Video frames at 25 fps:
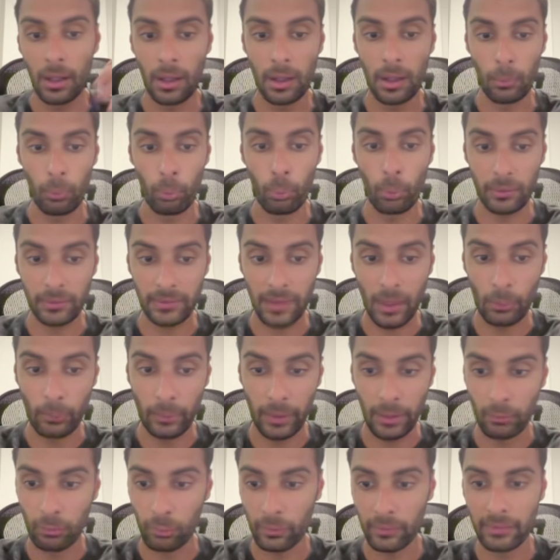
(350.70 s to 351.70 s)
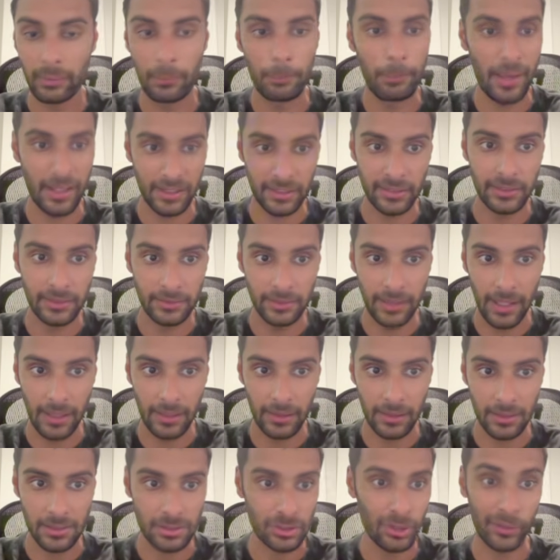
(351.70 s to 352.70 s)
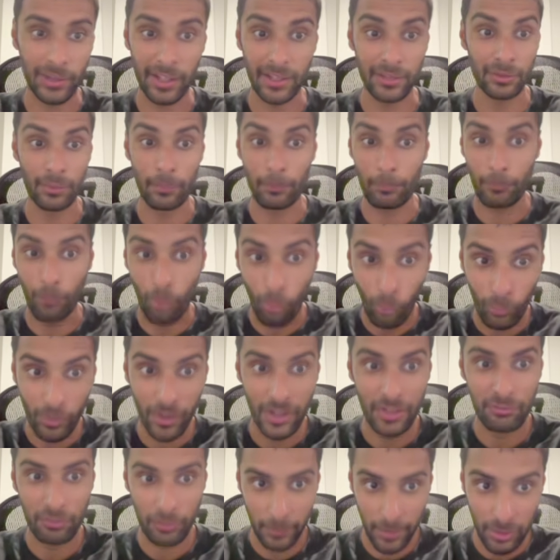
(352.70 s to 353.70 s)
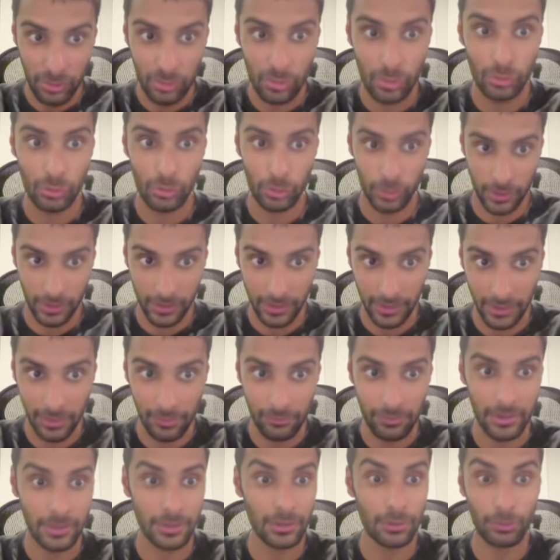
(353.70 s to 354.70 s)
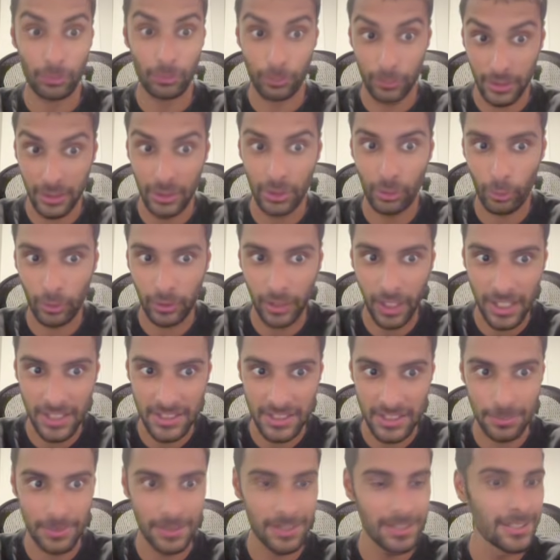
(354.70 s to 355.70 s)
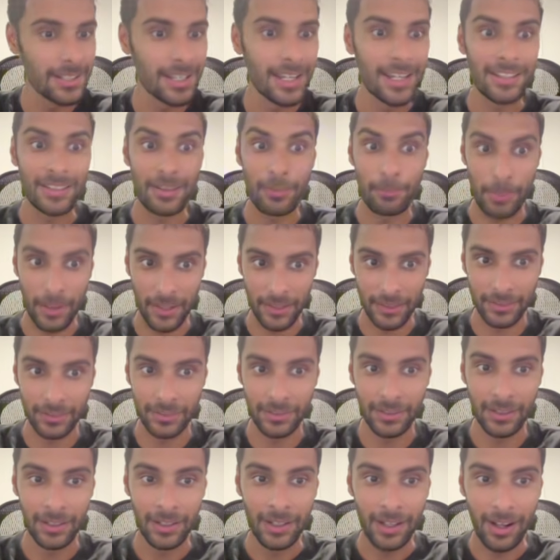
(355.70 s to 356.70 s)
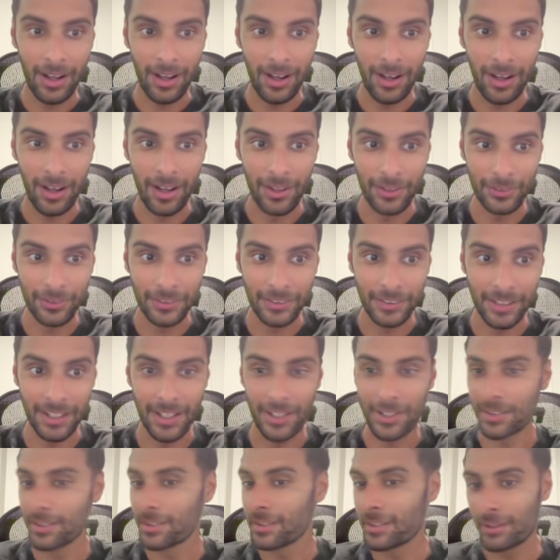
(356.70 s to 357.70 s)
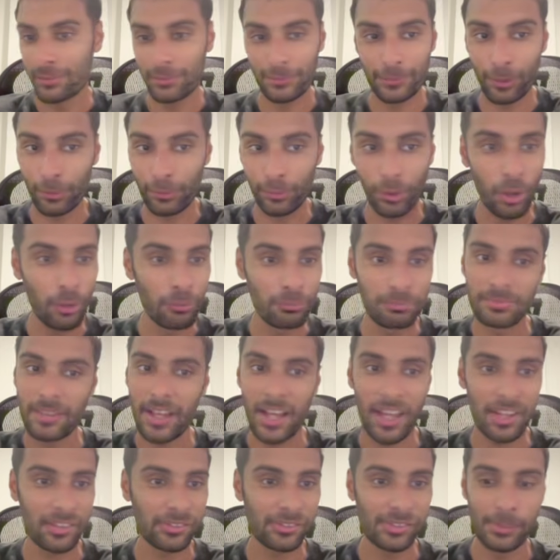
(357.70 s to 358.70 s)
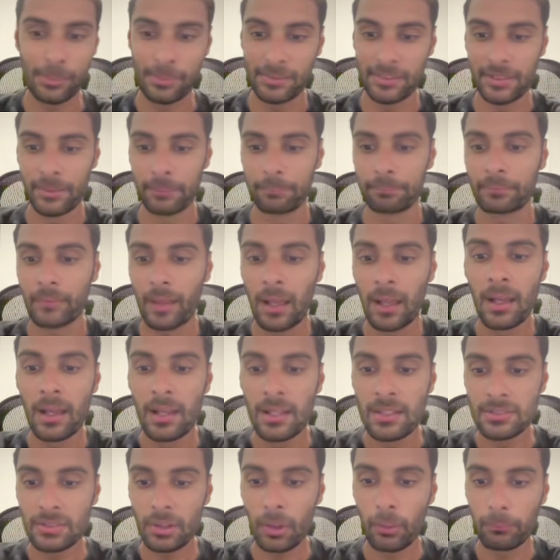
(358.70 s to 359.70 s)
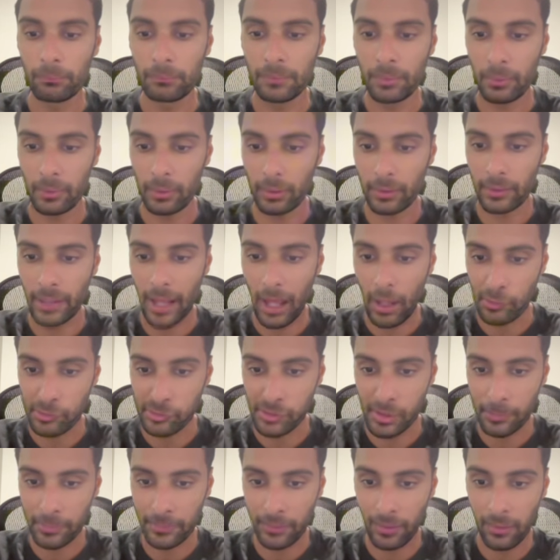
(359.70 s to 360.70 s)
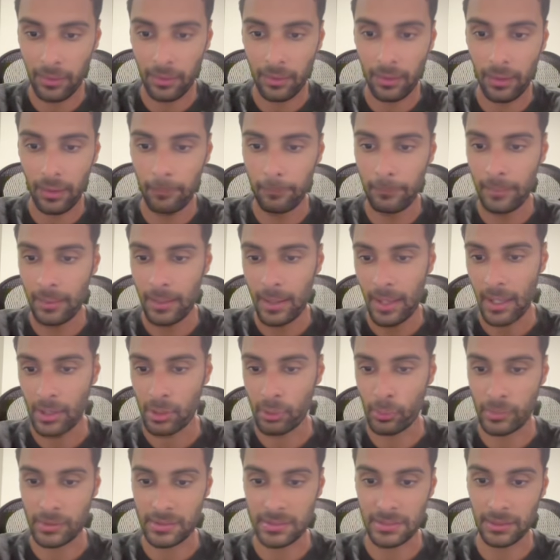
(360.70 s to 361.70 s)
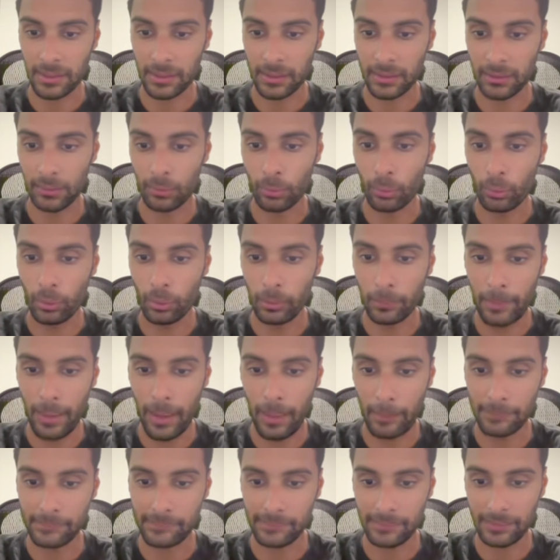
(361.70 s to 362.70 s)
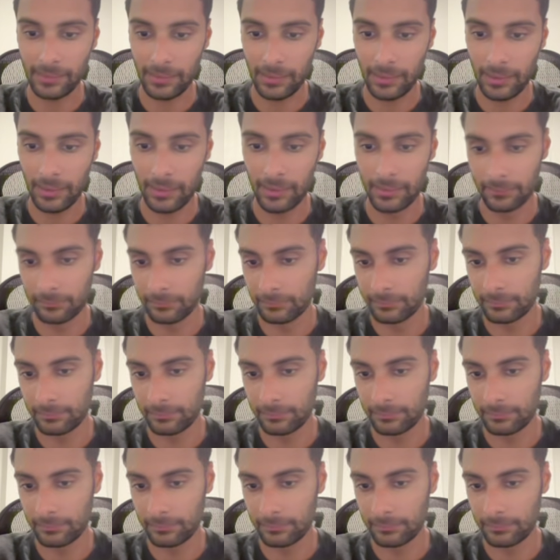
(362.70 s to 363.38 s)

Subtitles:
what they rank for, the better the data. So again, the more information you can give, and if you really know your ICP, the better you can get. If you don't know, ask GPT. So you want to go to outscraper.com and you want to select Google Maps and